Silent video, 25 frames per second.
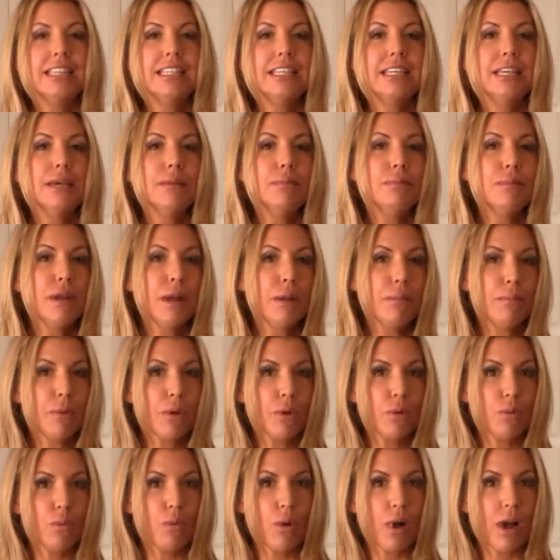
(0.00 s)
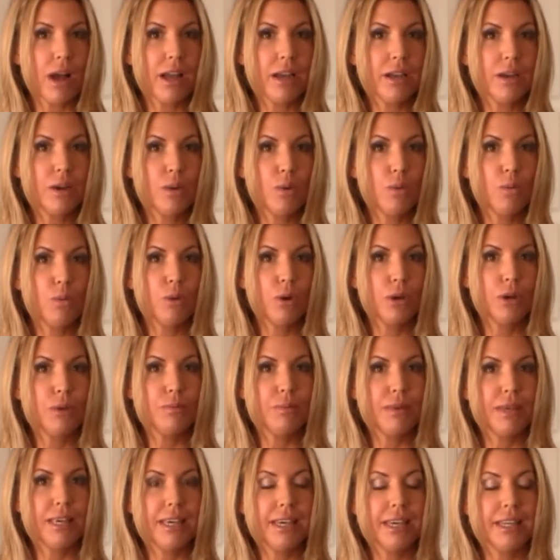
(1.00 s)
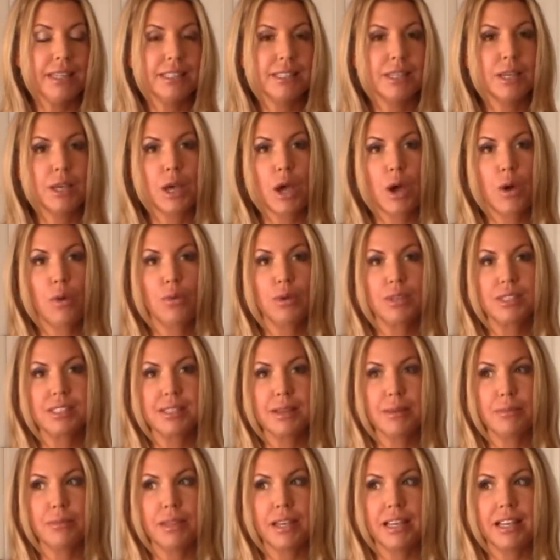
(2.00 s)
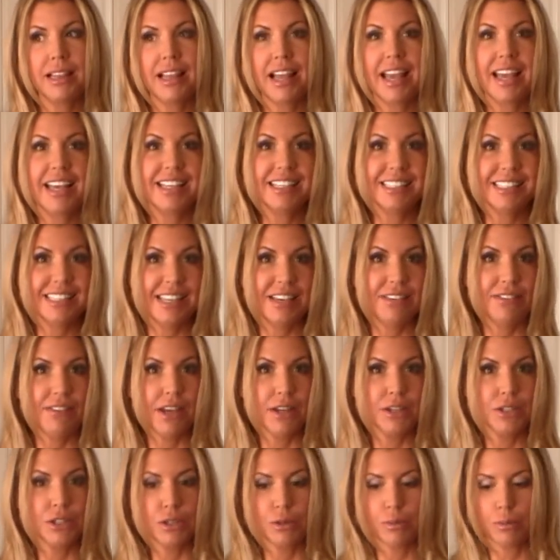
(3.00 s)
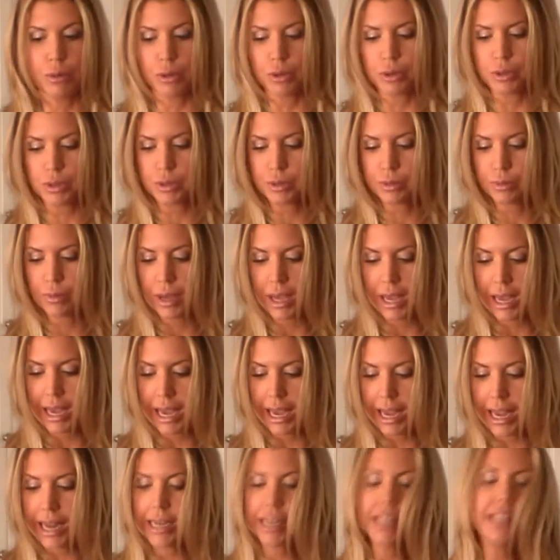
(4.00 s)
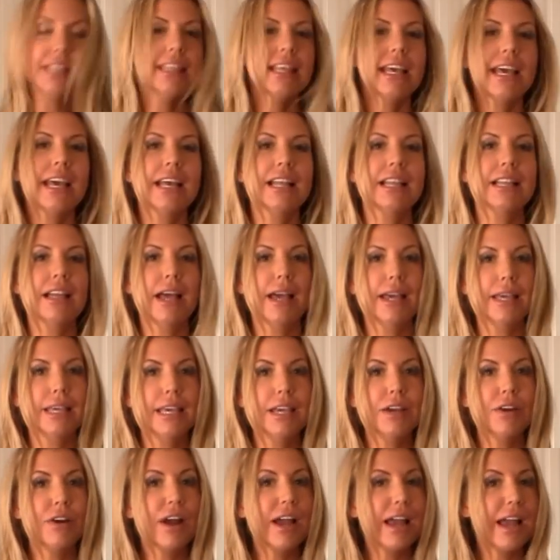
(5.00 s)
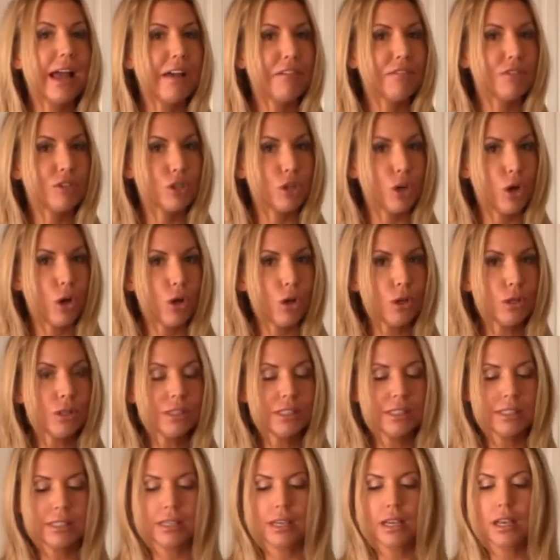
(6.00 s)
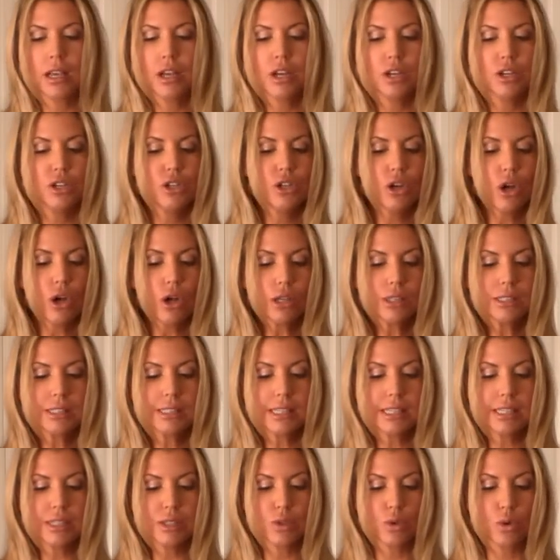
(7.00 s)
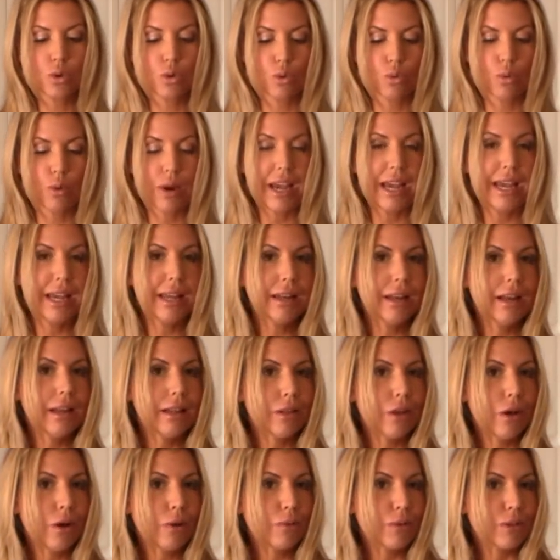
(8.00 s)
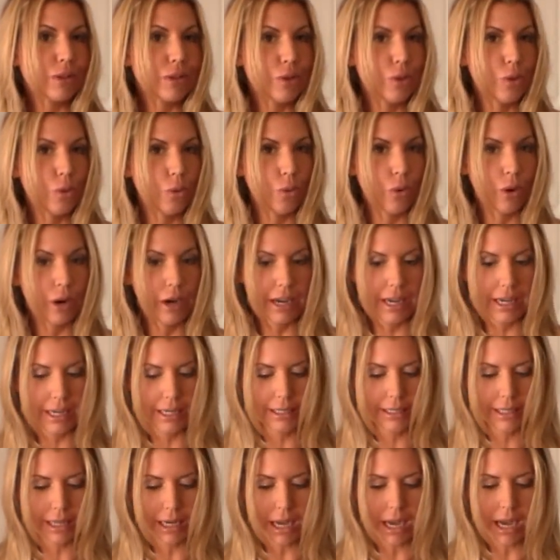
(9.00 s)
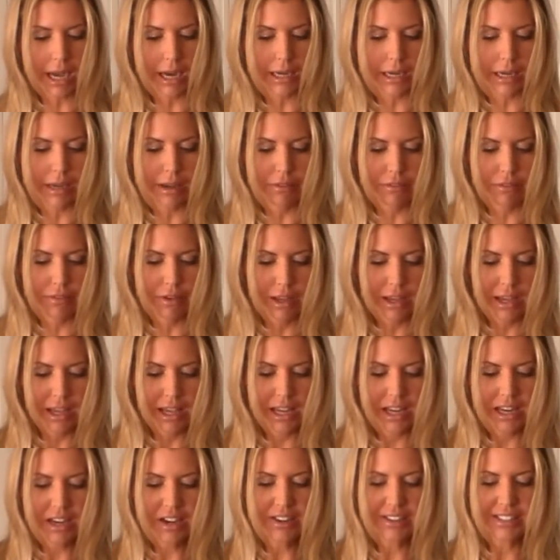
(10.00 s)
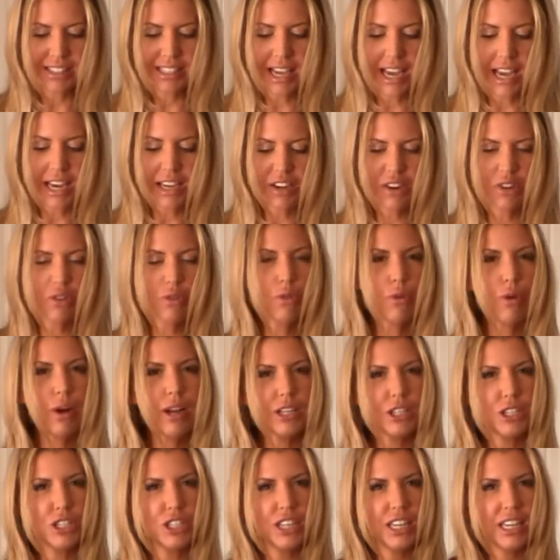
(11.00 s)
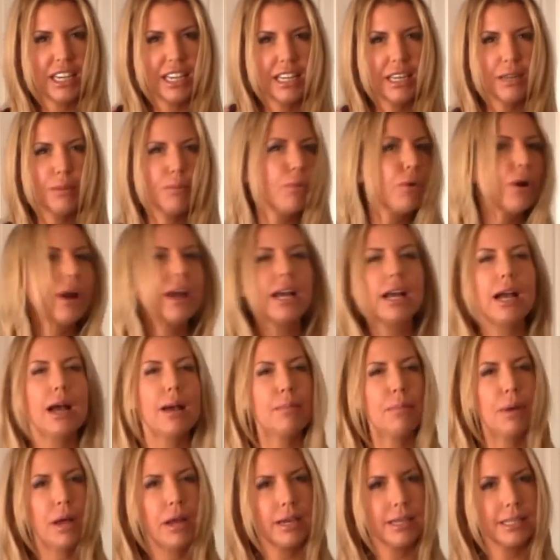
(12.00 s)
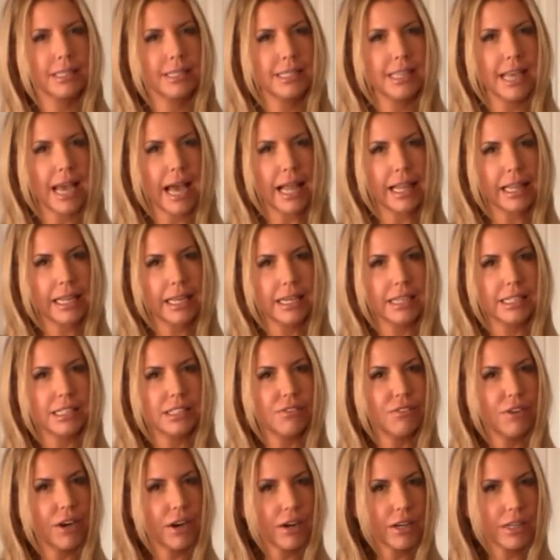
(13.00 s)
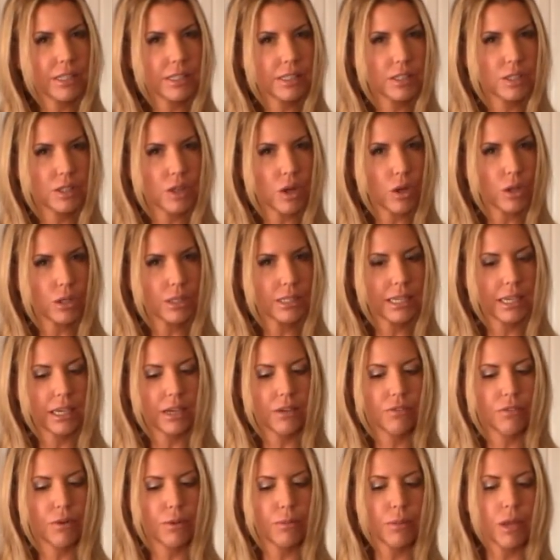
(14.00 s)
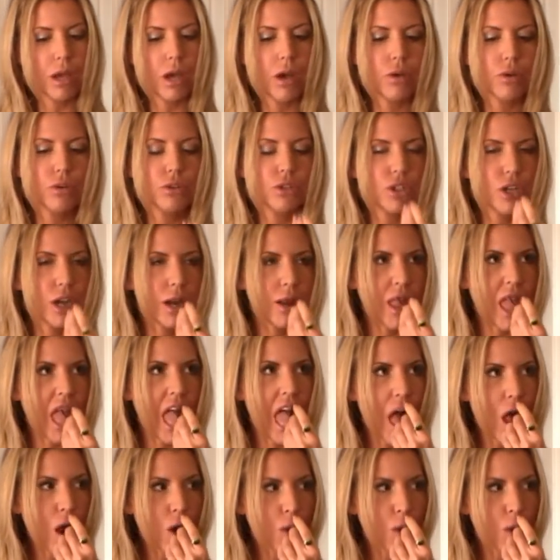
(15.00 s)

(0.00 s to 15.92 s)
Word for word: tip number one would be to go with something like sea vegetables. Anything like here I have dulse. Dulse is great along with nori to kind of, you know, it's kind of crunchy to break up on a salad. It's very salty from the ocean